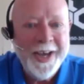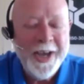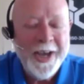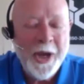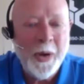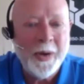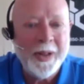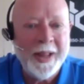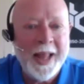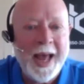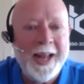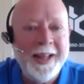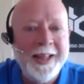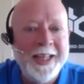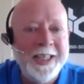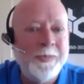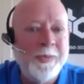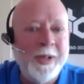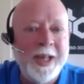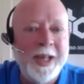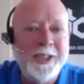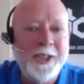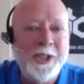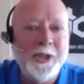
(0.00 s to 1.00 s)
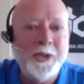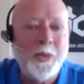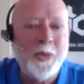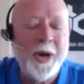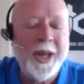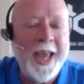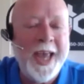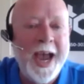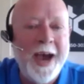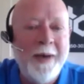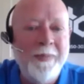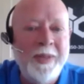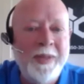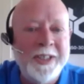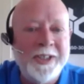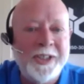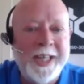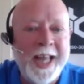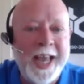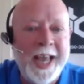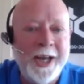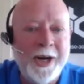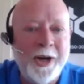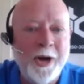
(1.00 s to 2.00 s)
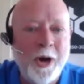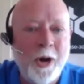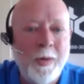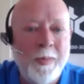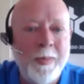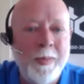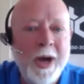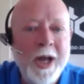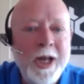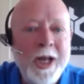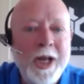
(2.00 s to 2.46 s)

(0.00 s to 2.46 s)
A lot of these places where you have to stay at home,